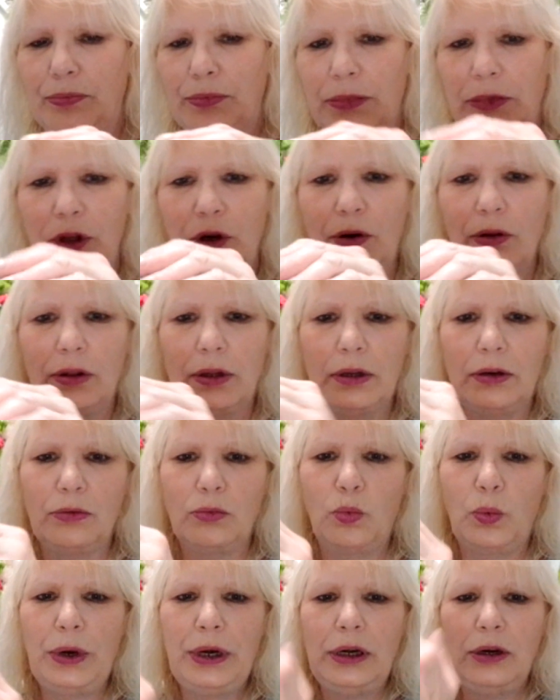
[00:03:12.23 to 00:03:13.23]
little
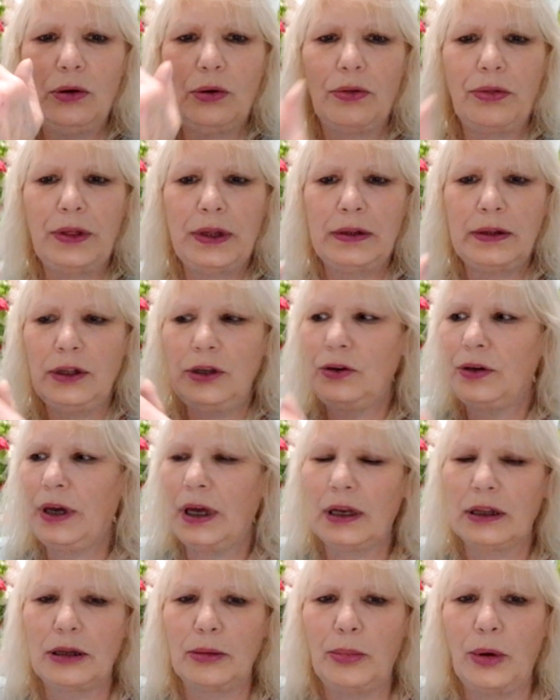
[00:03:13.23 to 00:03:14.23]
window thing you
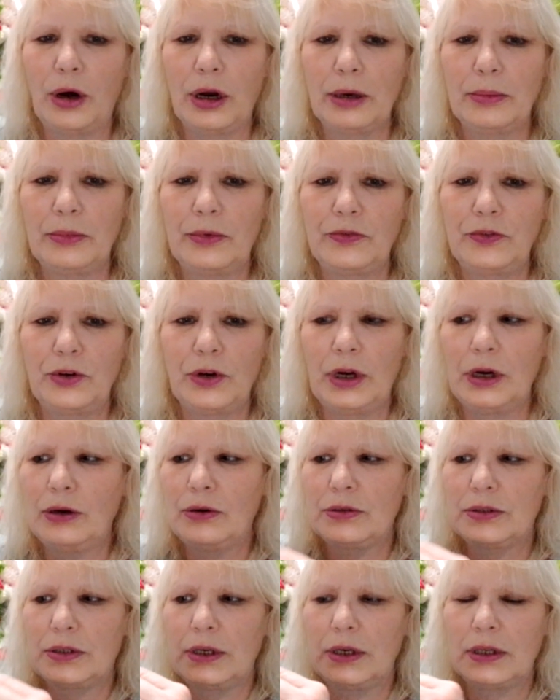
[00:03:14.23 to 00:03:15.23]
get at the bottom of your
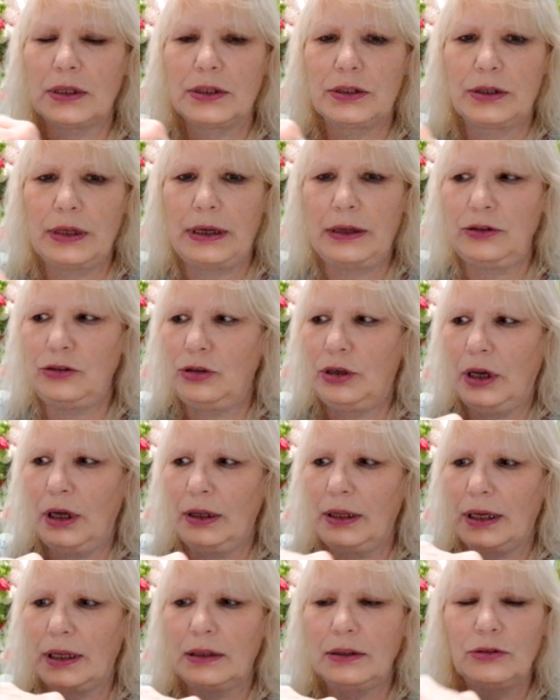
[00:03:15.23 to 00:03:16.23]
house, and you get
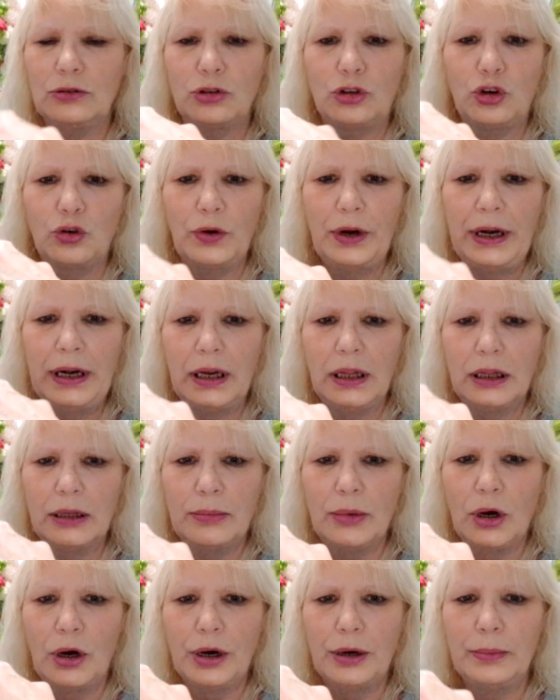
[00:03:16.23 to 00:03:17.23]
like a little grate in the
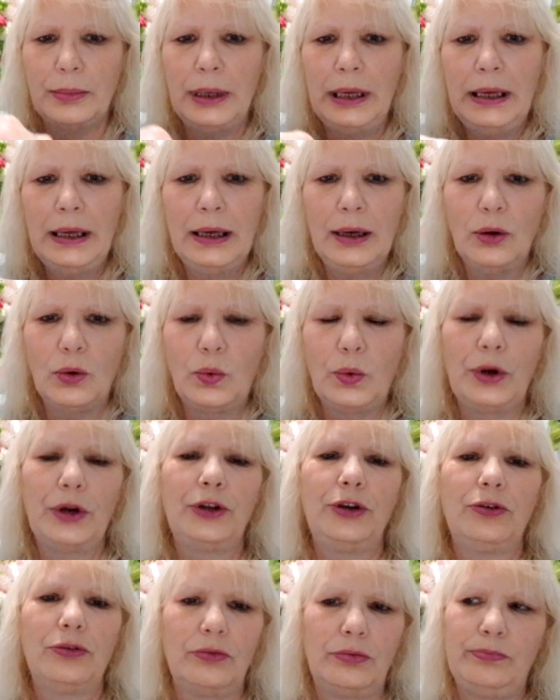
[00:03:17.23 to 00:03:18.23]
bottom where
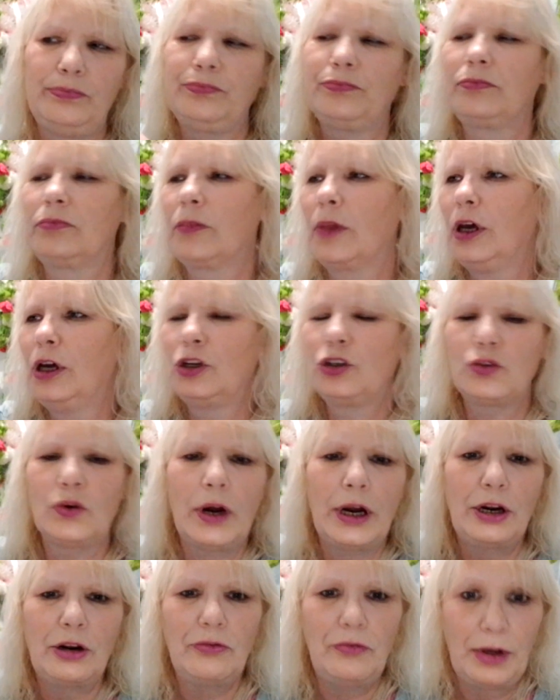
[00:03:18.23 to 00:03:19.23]
your
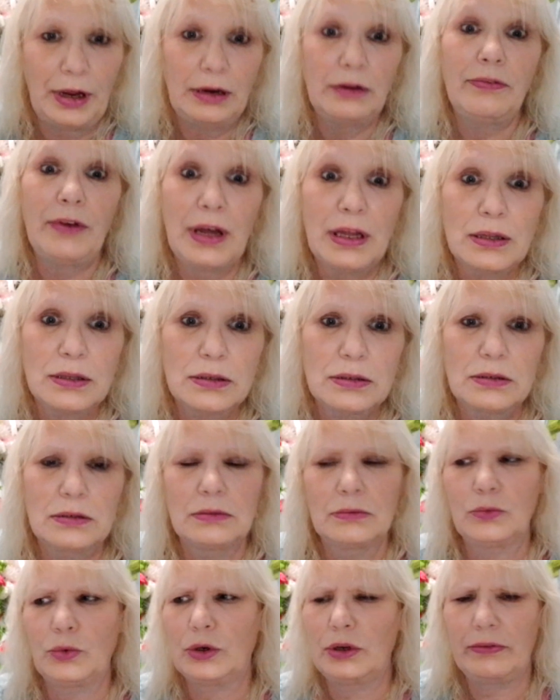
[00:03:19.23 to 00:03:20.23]
dryer vent vents,
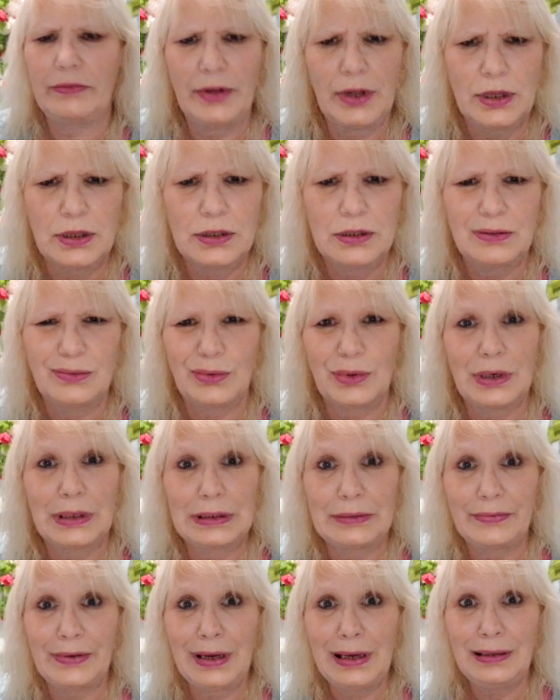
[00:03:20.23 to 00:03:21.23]
where it vents. Where it
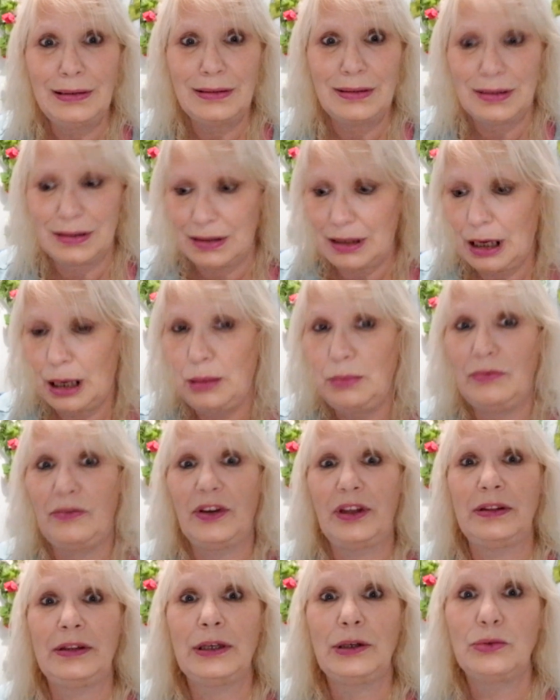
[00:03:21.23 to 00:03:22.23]
vents? I'm
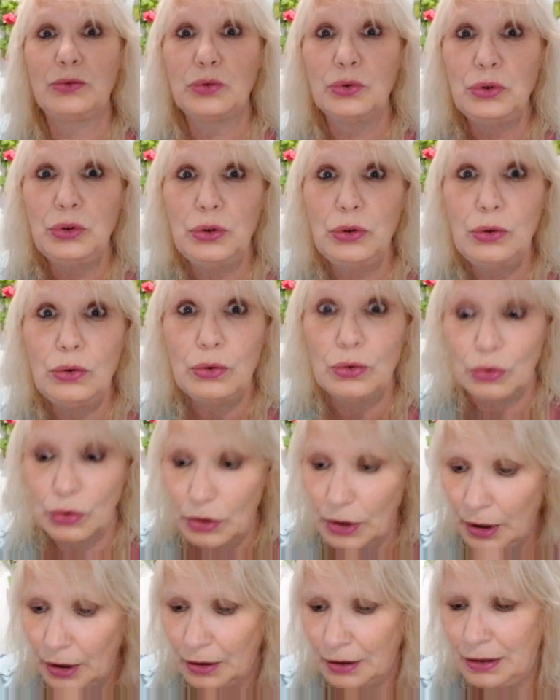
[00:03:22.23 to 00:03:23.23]
venting to you.
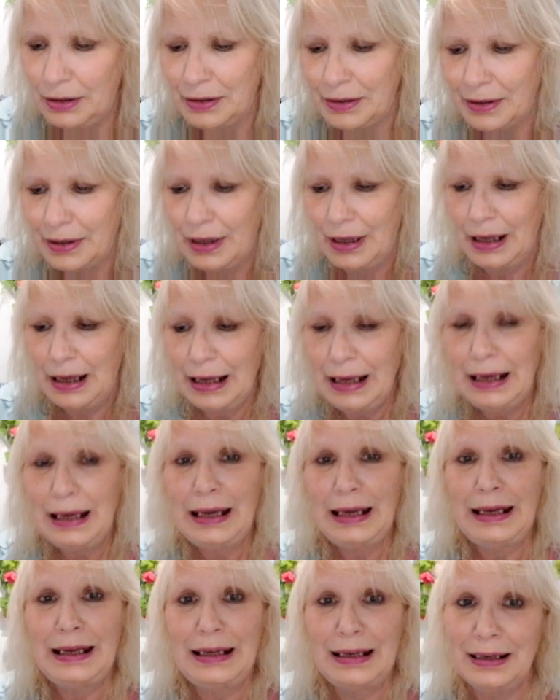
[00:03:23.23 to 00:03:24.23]

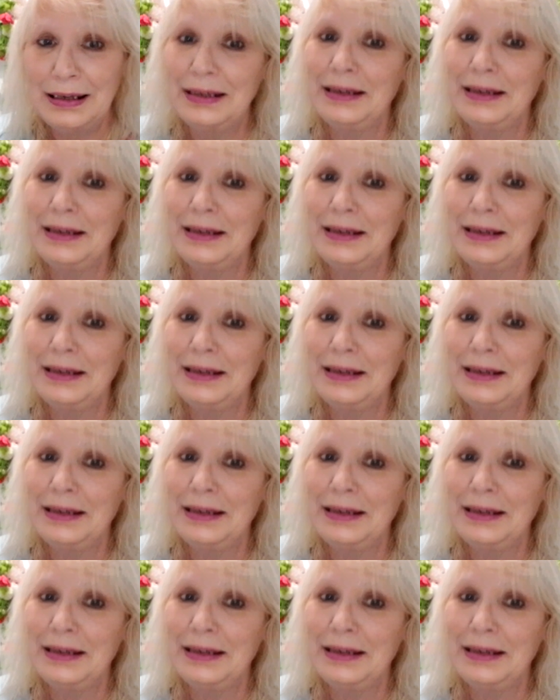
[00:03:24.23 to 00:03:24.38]
Hey.